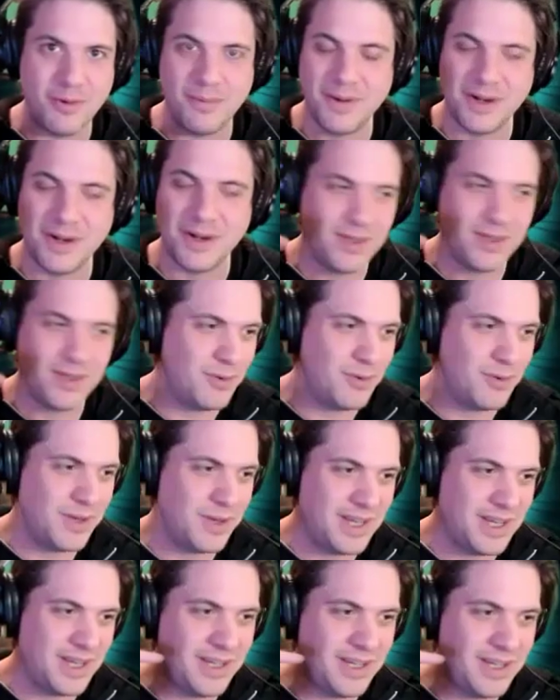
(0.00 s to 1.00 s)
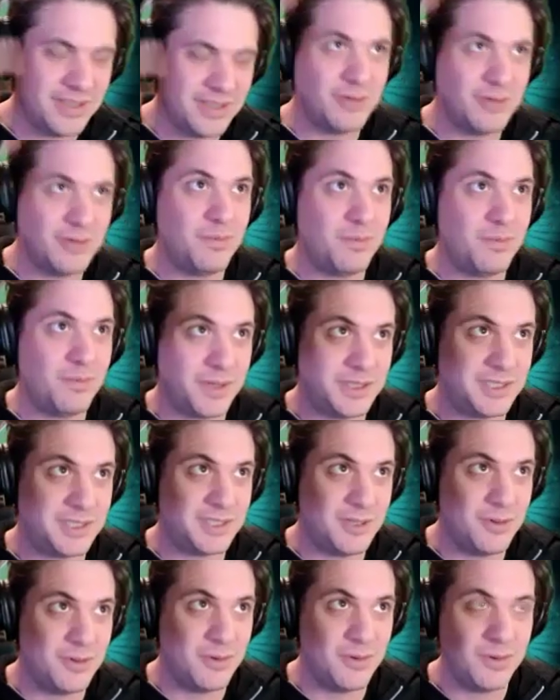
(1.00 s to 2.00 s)
or you and as you
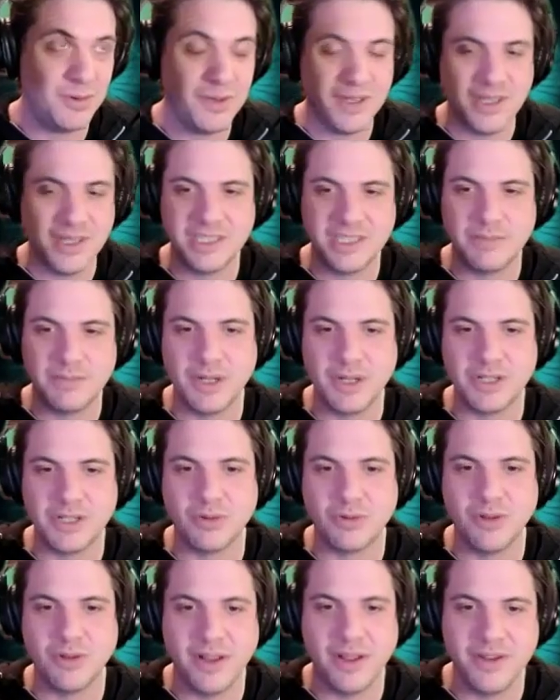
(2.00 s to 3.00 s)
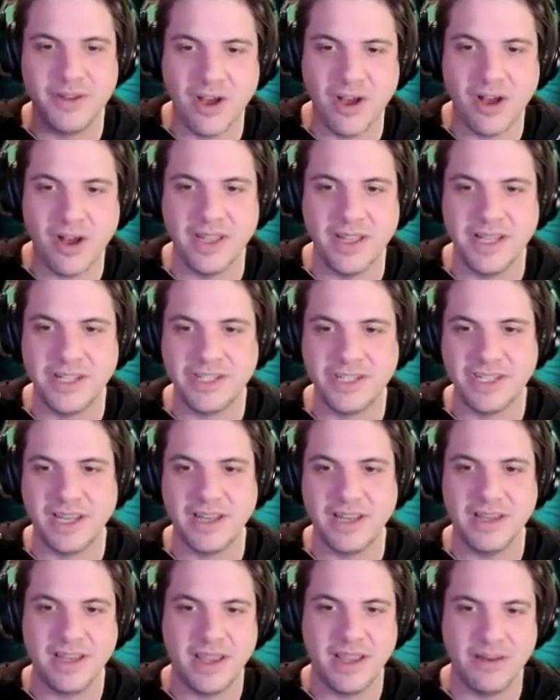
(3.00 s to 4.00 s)
pursue spiritual knowledge
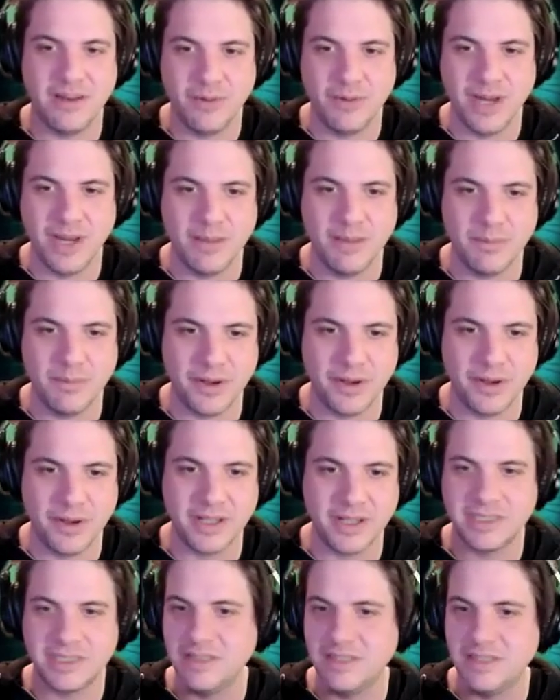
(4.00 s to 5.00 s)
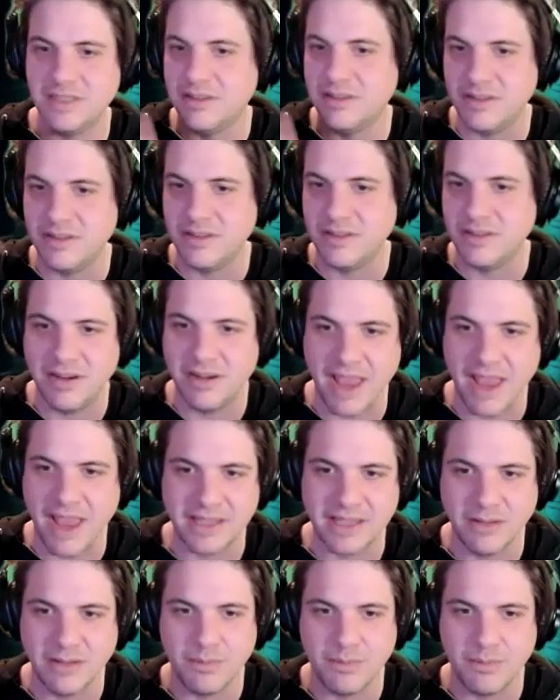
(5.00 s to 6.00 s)
and reading books and
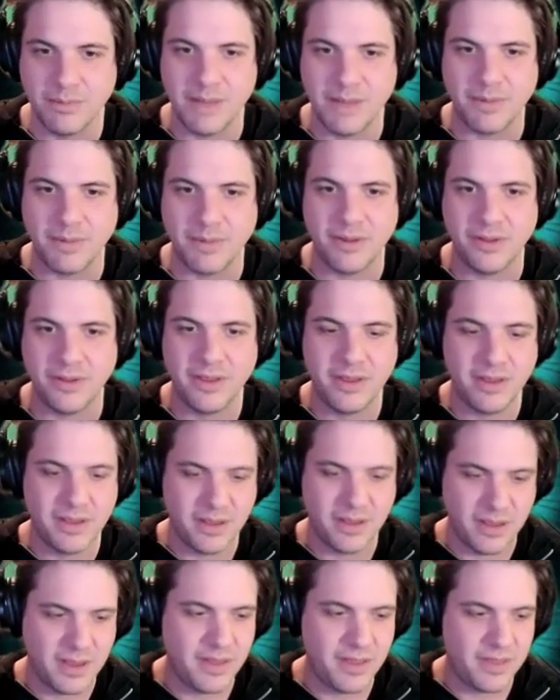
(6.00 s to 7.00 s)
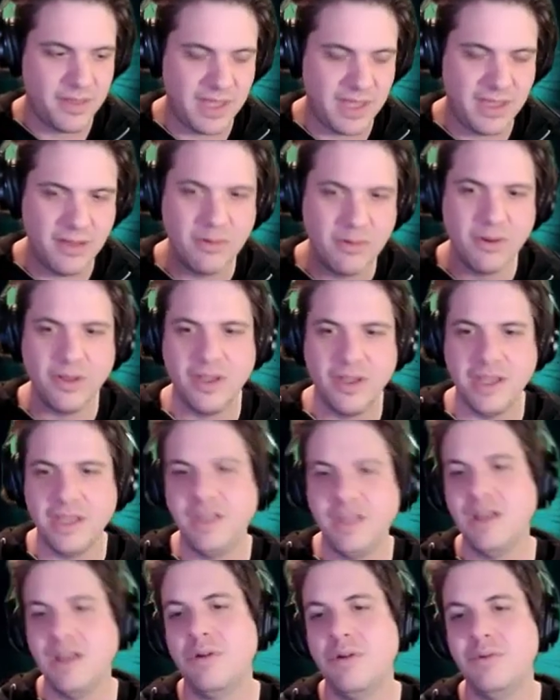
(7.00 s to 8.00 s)
interacting with people, that you
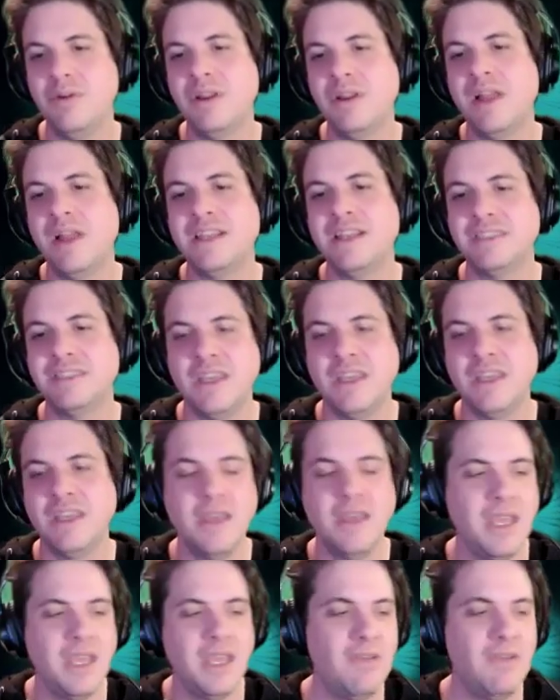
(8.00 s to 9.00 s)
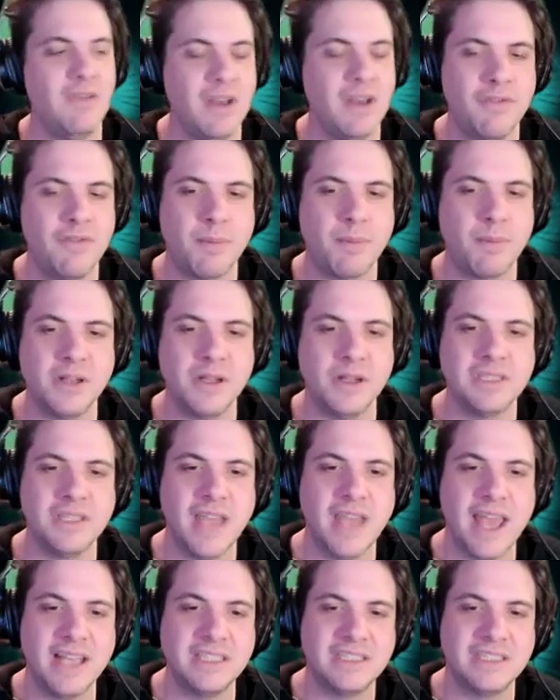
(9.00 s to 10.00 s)
really, realize even if a person
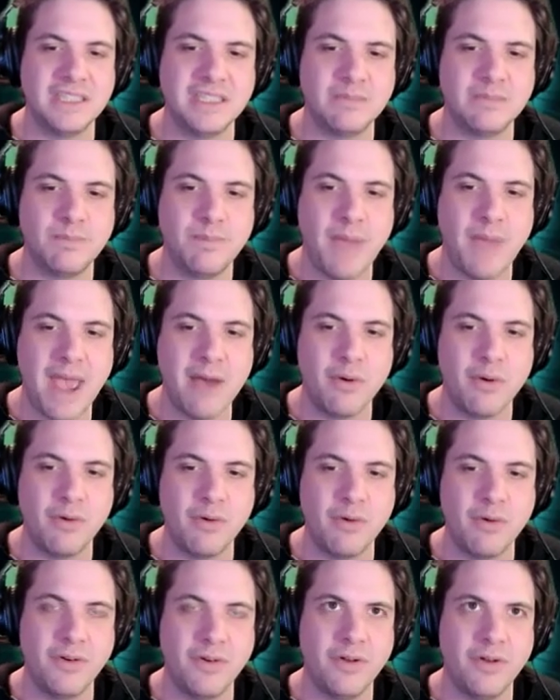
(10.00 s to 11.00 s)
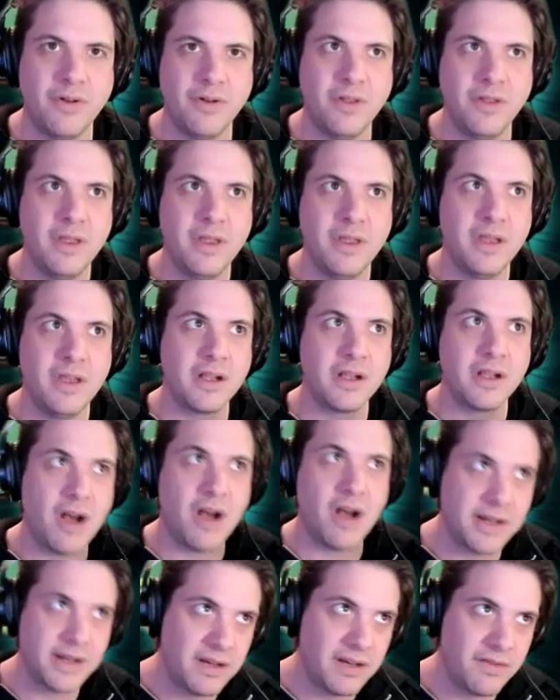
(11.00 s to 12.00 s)
has this powerful
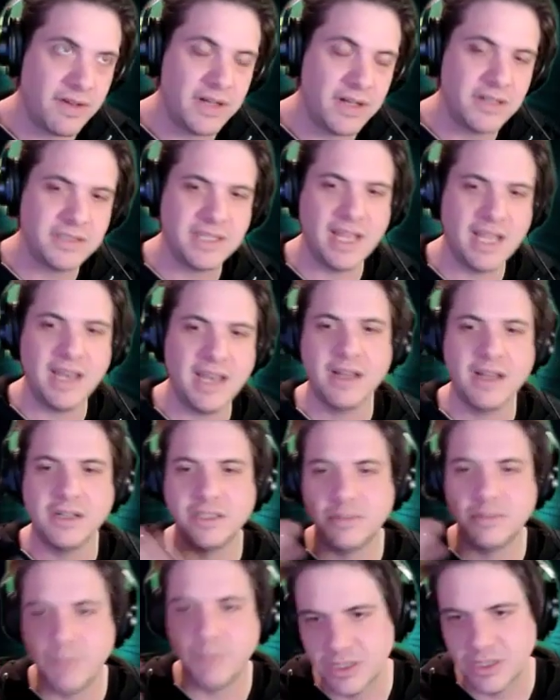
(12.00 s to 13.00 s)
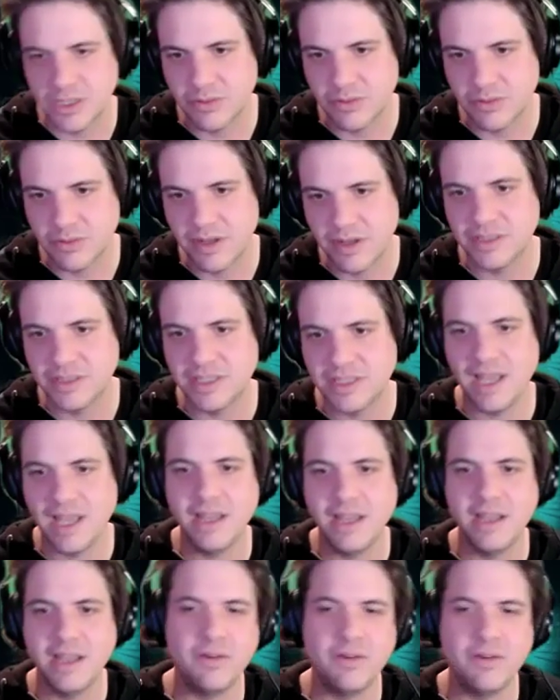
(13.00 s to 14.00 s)
cognitive understanding or spiritual
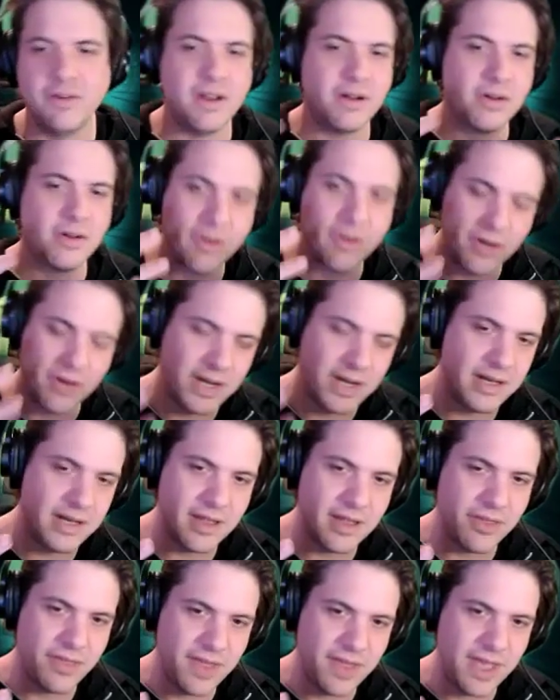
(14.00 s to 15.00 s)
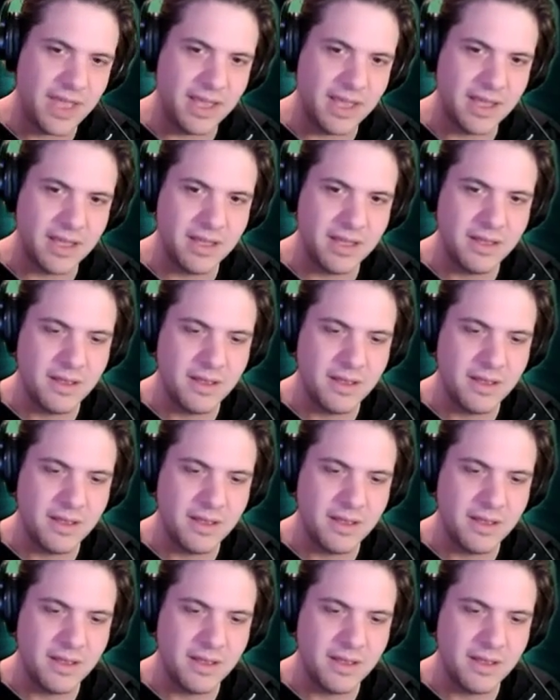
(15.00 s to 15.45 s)
understanding, or they're good at a thing,